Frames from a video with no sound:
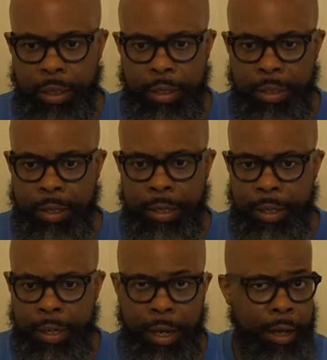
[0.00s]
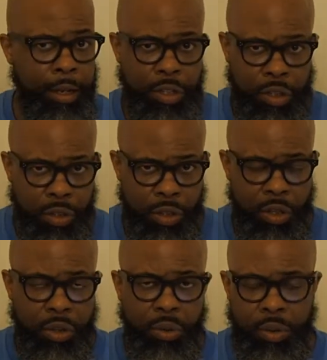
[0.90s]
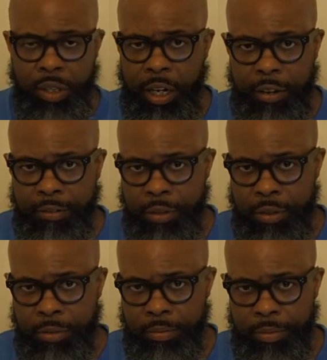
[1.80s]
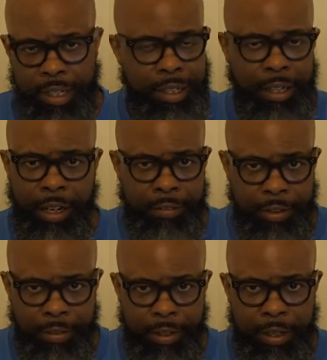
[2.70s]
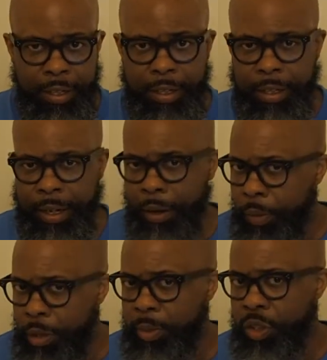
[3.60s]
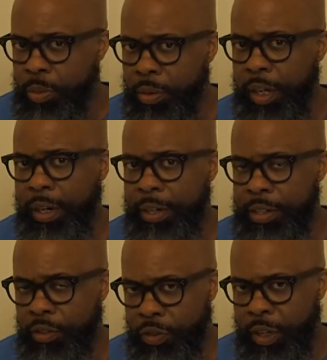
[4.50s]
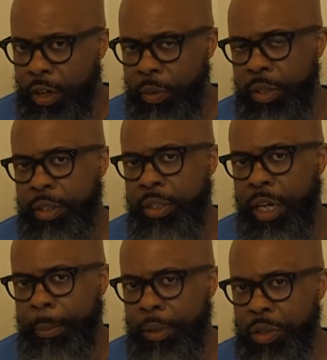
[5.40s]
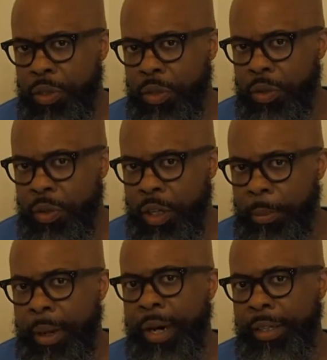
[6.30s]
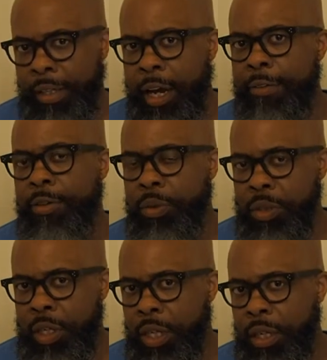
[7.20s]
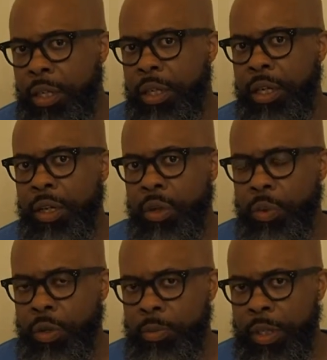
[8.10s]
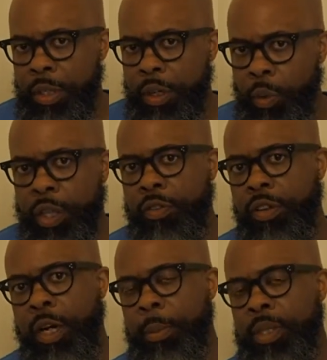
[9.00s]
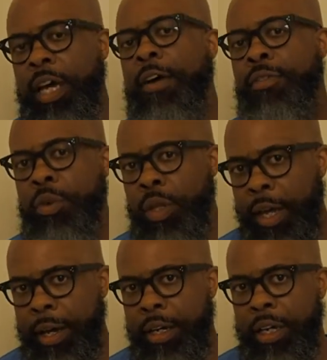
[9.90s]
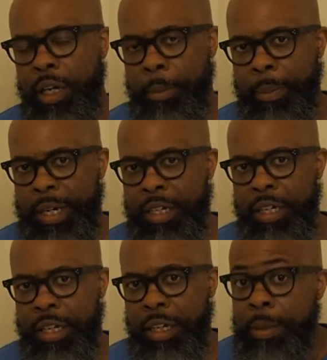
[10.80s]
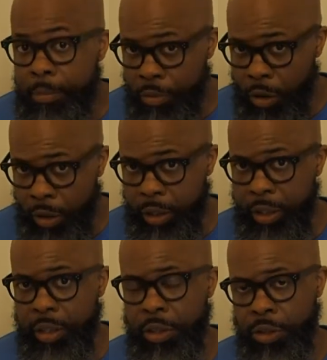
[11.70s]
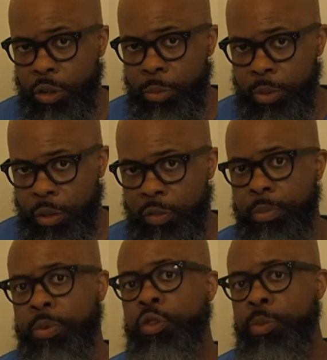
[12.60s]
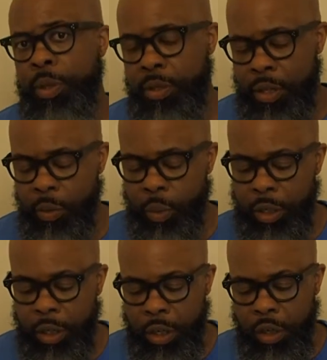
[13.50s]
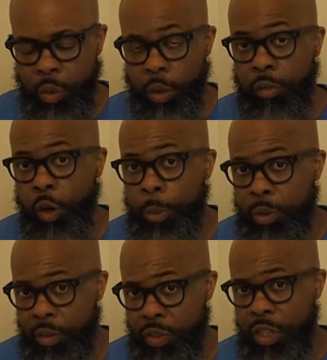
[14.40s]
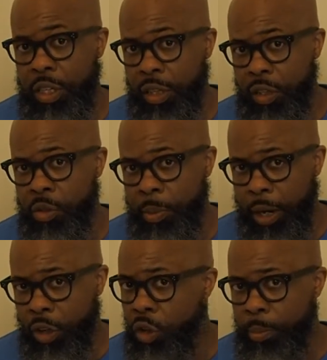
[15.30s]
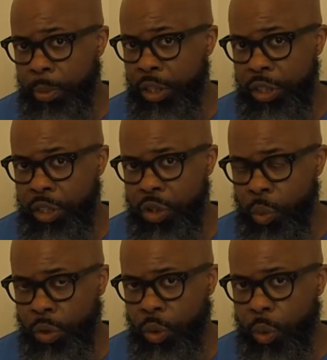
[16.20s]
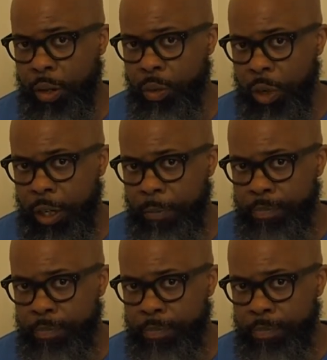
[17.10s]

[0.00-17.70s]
XS or the iPhone 11. I wouldn't be surprised, and for that reason I'm concerned that buying the iPhone X would mean that whatever comes after that might leapfrog it in terms of improvements that we would have hoped to have seen in this model but just weren't quite ready.